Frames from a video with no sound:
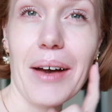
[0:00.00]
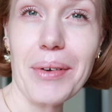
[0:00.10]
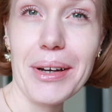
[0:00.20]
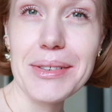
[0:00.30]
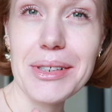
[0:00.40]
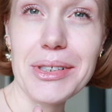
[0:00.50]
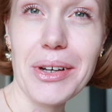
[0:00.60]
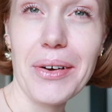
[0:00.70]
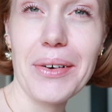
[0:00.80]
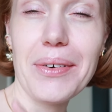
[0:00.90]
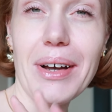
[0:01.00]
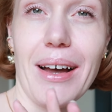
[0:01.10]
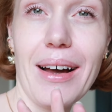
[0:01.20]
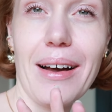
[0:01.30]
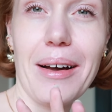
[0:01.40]
I wanted to show
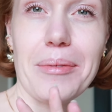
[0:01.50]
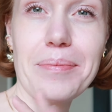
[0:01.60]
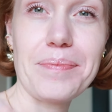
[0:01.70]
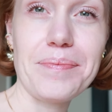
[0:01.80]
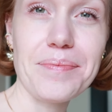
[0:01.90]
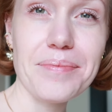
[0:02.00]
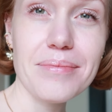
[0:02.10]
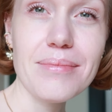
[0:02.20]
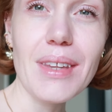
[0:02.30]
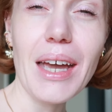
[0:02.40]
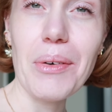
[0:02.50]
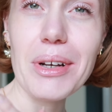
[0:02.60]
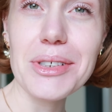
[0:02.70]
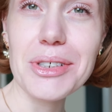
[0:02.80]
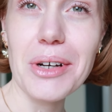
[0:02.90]
um, I
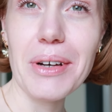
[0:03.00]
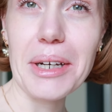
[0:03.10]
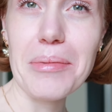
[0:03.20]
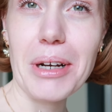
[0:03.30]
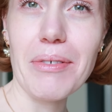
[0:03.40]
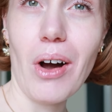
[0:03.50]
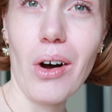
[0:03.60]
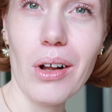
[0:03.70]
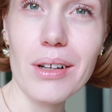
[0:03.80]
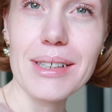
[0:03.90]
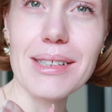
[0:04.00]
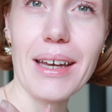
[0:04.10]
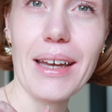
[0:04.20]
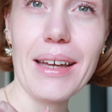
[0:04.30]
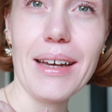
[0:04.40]
wanted to show a little bit of a haul because
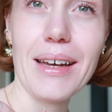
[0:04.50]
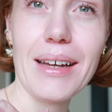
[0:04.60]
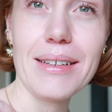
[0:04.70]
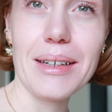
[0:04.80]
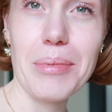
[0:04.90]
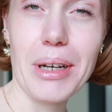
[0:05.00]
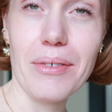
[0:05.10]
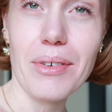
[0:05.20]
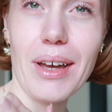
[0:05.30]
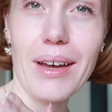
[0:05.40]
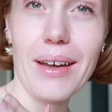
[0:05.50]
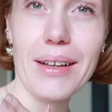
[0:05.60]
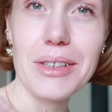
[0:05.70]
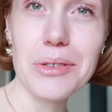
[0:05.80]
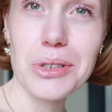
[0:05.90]
I uh, did a bit of
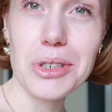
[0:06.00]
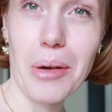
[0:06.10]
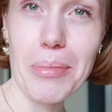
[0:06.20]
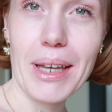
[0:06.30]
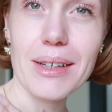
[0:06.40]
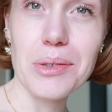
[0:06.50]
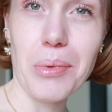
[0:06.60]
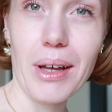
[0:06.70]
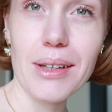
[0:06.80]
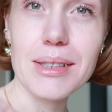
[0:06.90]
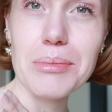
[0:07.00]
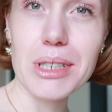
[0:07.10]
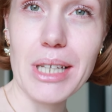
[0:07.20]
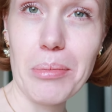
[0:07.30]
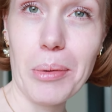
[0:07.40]
uh, new shopping as well, some
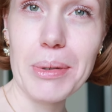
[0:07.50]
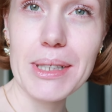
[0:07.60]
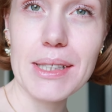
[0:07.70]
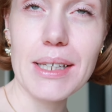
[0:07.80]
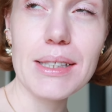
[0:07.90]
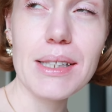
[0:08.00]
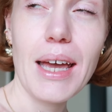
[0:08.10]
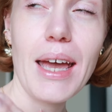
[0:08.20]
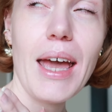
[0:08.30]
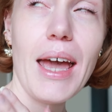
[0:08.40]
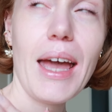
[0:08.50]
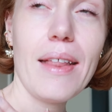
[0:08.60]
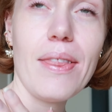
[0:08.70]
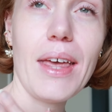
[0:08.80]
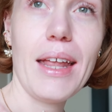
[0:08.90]
staple pieces.
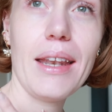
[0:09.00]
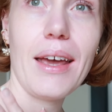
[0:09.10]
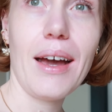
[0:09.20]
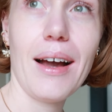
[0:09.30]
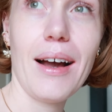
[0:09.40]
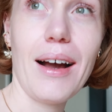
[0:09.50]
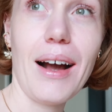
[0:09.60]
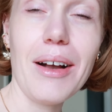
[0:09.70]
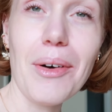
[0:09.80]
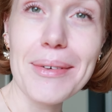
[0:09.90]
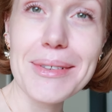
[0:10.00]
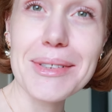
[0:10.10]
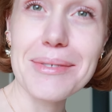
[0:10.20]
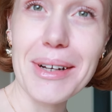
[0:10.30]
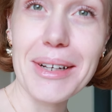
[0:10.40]
And then uh, I
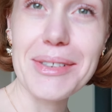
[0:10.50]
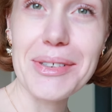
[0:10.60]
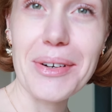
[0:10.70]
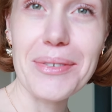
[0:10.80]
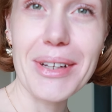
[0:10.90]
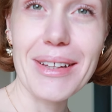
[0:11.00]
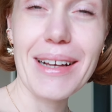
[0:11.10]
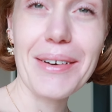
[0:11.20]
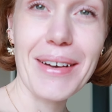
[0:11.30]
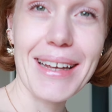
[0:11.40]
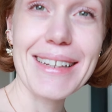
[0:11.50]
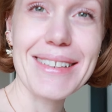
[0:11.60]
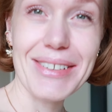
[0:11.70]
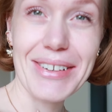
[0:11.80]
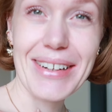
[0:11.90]
also want to do a really quick and
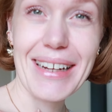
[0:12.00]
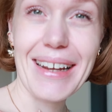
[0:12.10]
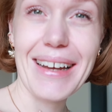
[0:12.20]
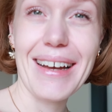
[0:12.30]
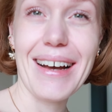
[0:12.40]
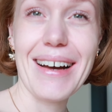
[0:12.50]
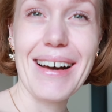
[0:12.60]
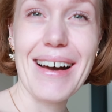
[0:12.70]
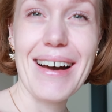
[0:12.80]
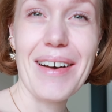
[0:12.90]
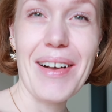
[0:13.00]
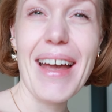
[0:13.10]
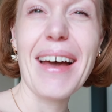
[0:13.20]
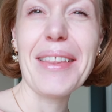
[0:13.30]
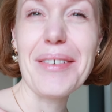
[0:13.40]
dirty uh,
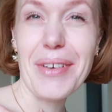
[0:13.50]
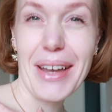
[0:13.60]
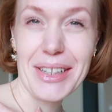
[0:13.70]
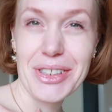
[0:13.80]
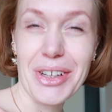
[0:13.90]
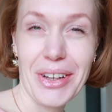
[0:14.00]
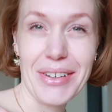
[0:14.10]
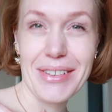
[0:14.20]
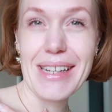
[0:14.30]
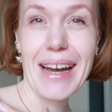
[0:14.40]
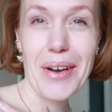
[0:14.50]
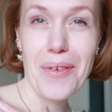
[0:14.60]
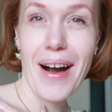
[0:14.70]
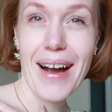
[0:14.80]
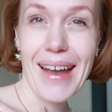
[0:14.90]
elevation
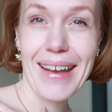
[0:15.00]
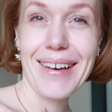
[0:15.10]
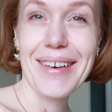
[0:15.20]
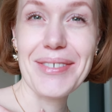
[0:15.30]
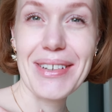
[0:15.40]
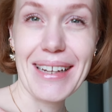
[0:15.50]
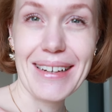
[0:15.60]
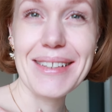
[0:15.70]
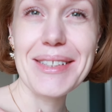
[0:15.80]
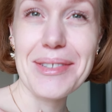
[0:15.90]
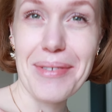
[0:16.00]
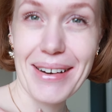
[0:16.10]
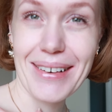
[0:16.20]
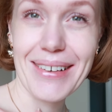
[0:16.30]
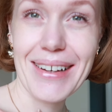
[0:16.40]
DIY of a knitted
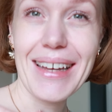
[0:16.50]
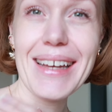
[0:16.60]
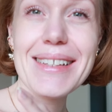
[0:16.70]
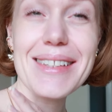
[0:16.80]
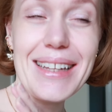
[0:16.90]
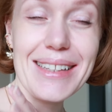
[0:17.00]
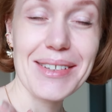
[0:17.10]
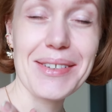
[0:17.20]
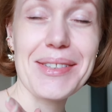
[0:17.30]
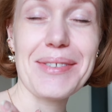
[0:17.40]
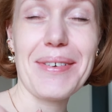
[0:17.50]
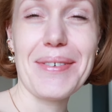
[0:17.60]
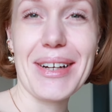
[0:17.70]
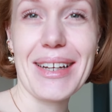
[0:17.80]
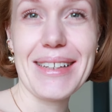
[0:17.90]
sweater. So that's also what
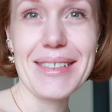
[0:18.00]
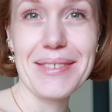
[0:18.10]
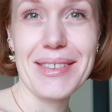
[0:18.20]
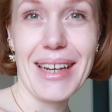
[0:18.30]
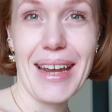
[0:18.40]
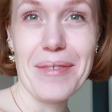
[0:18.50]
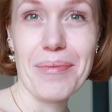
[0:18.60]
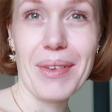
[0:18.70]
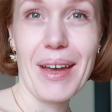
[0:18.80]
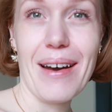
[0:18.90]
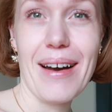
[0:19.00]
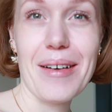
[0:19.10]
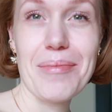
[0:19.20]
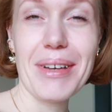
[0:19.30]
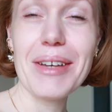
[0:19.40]
we're going to do today.
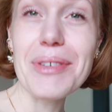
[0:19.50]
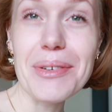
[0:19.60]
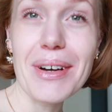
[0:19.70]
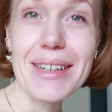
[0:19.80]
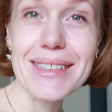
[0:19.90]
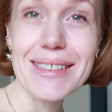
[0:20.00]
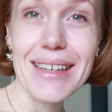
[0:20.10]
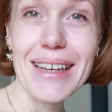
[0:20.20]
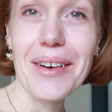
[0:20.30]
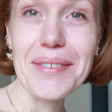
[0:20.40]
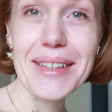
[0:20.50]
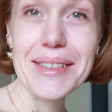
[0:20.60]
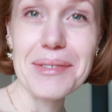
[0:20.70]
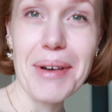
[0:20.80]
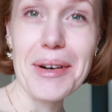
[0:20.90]
Um, if you want to see only
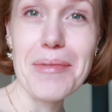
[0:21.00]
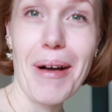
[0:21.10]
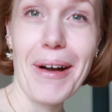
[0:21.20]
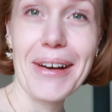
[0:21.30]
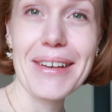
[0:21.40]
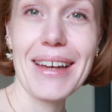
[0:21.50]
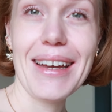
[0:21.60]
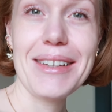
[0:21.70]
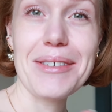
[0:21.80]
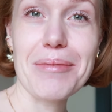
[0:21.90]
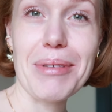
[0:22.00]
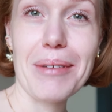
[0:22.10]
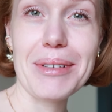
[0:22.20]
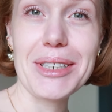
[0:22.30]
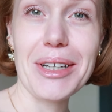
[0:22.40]
the sweater part, you can
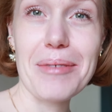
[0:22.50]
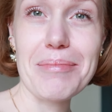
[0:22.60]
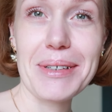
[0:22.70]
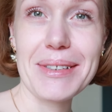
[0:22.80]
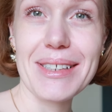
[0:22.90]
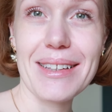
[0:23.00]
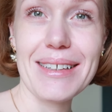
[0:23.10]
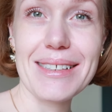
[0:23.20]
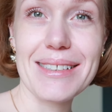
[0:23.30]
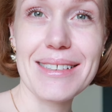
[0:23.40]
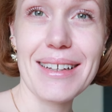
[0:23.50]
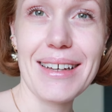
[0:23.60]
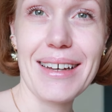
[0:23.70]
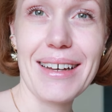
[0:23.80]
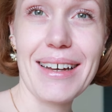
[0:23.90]
probably jump to this,
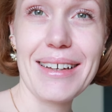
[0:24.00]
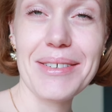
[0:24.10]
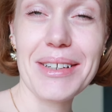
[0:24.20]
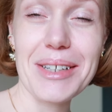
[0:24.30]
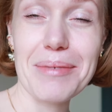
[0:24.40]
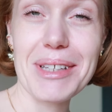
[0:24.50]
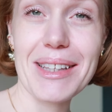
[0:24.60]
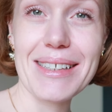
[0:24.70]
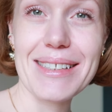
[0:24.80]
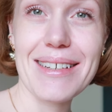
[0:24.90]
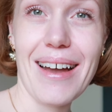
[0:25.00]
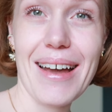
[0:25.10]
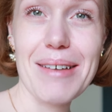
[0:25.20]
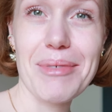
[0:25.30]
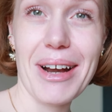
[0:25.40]
uh, you can jump to this
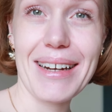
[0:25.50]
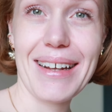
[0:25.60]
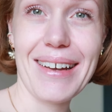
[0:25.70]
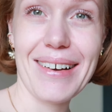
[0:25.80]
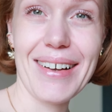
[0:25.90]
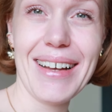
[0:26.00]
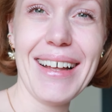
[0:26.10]
time right here.